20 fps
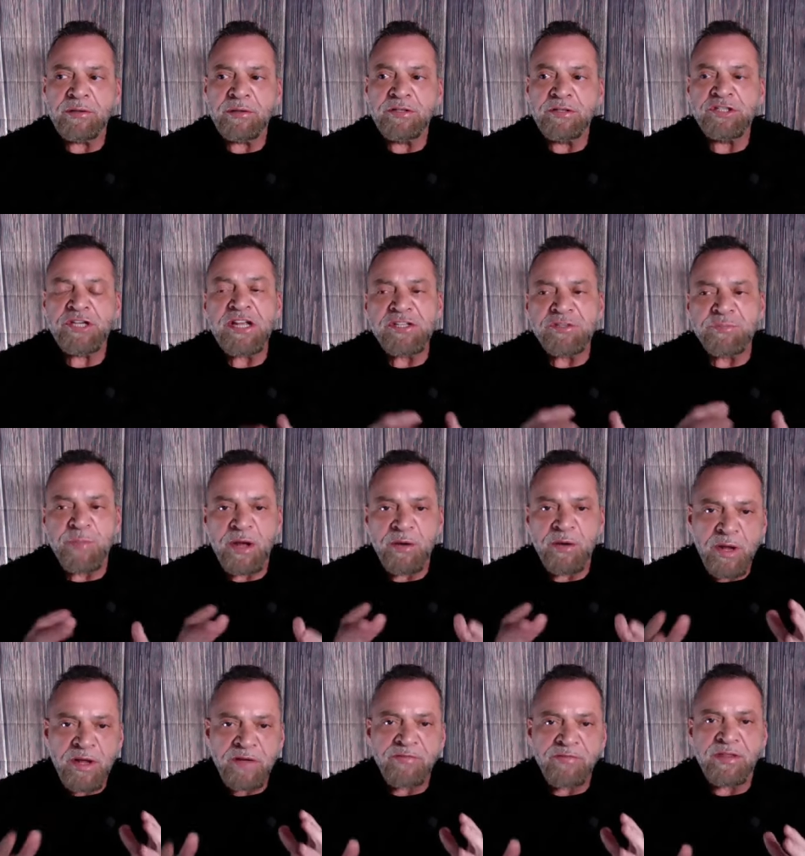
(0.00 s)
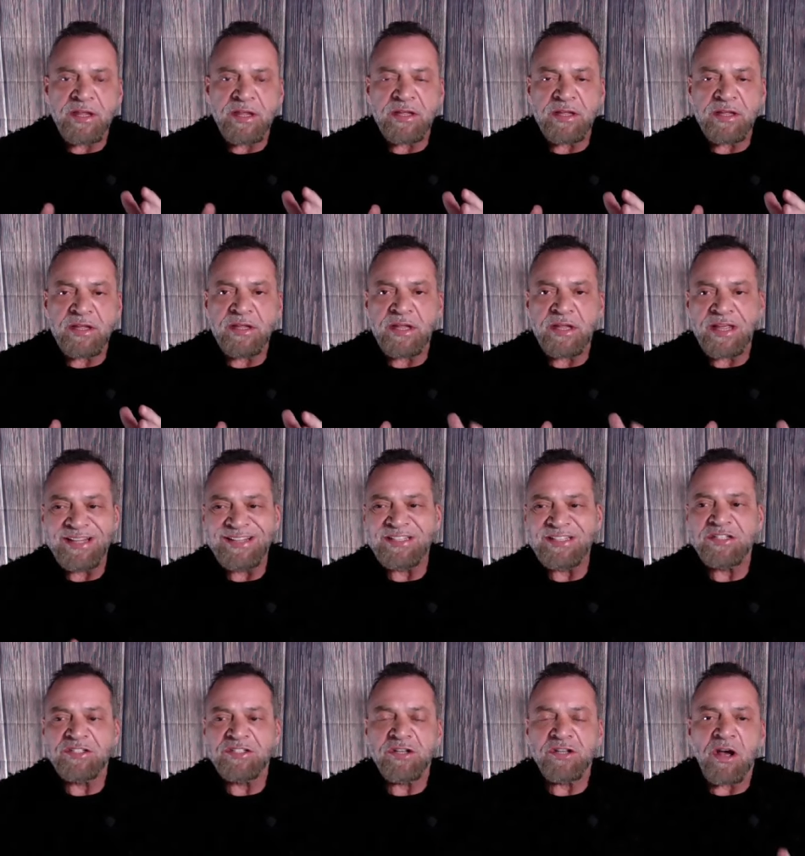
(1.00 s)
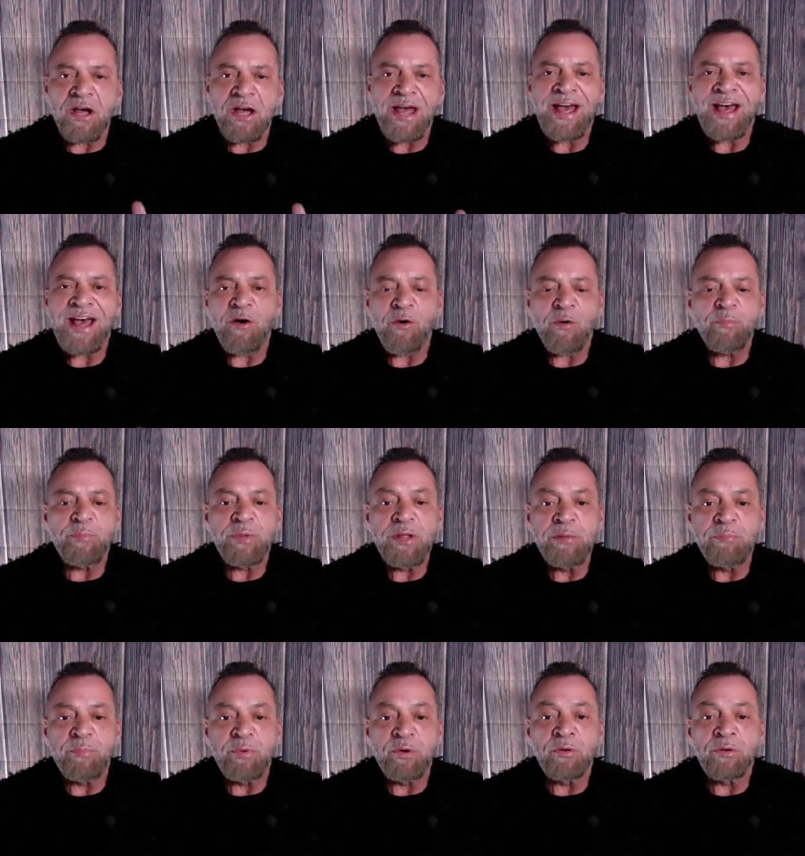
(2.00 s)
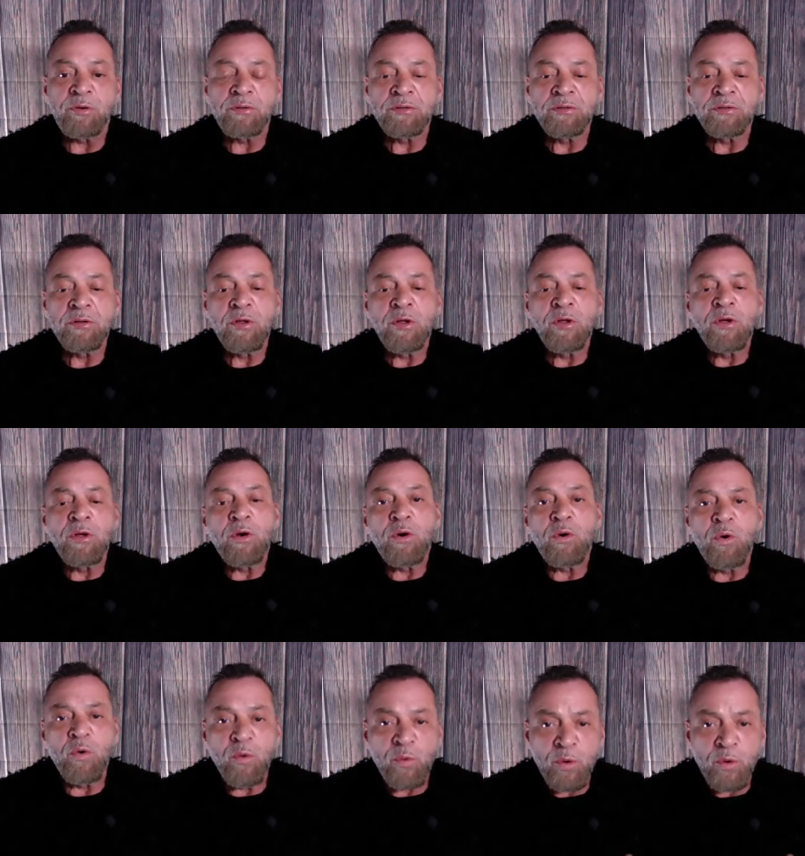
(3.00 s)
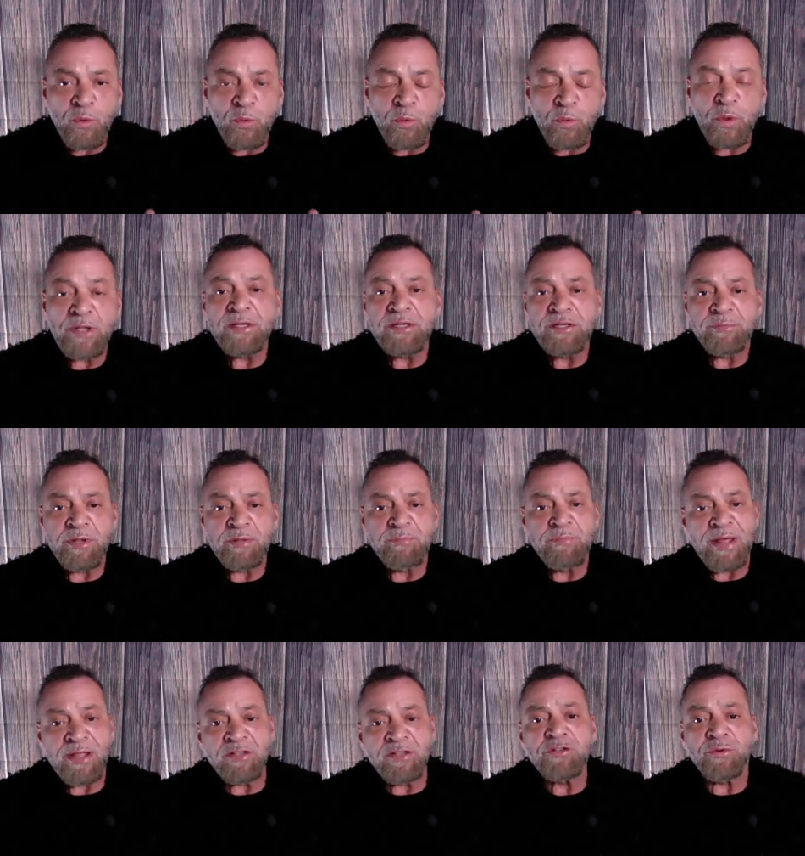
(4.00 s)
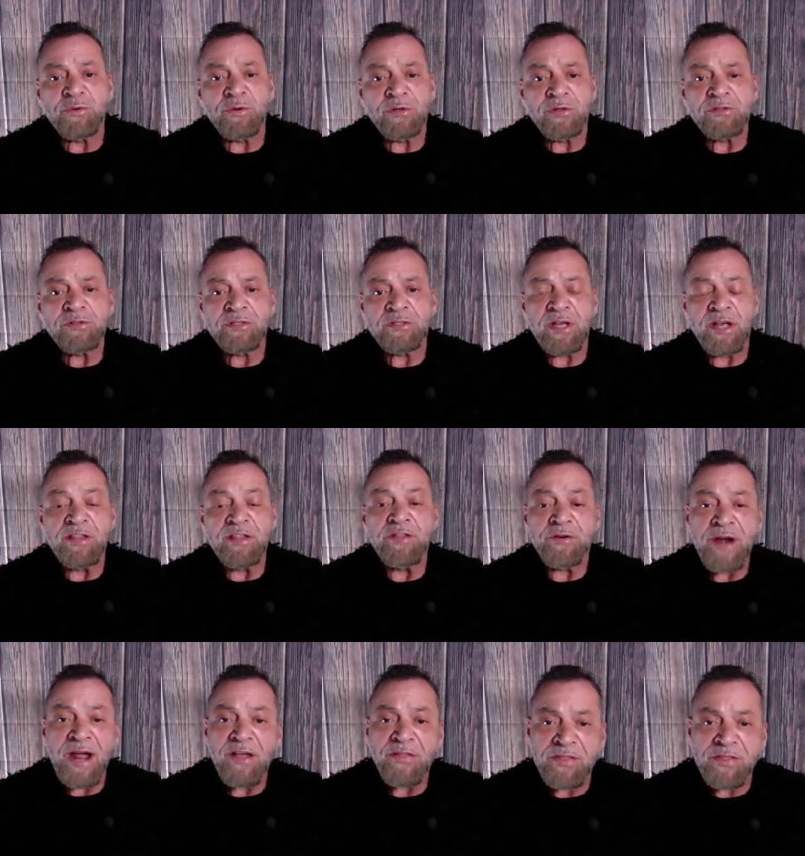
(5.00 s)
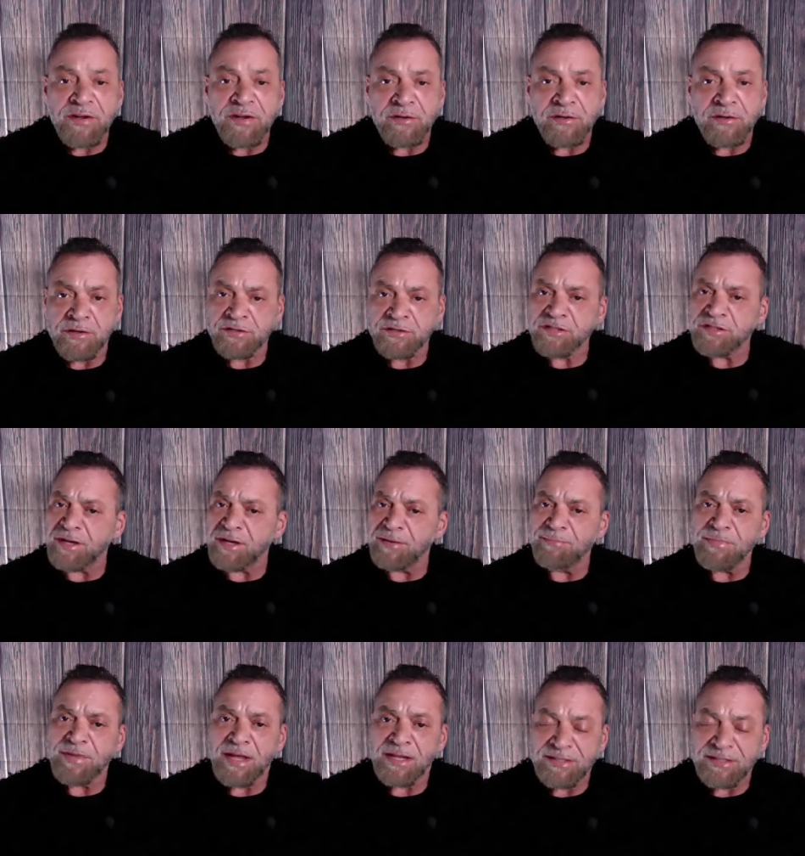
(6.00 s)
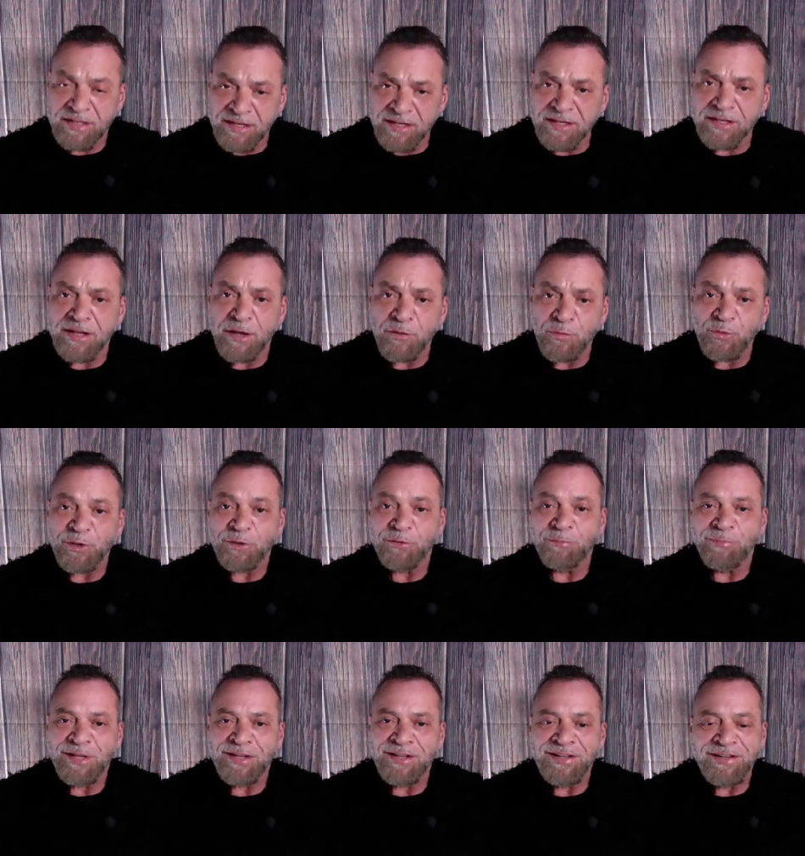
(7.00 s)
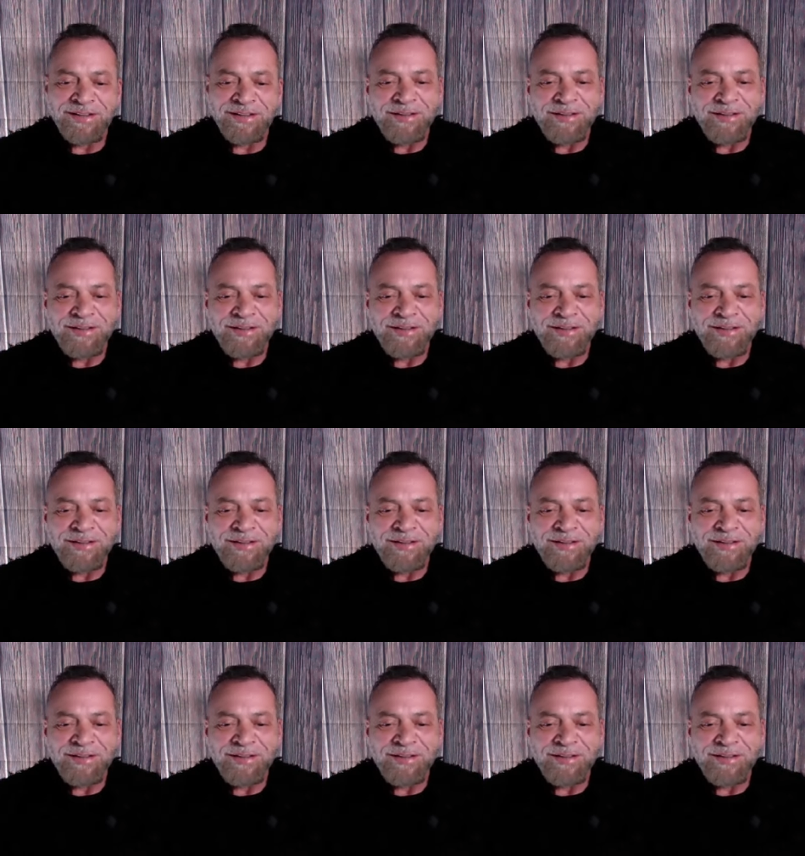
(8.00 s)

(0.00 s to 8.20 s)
changed my way of thinking and sought out people who were willing to be mentors. And they're out there. There's some that tell you they will be,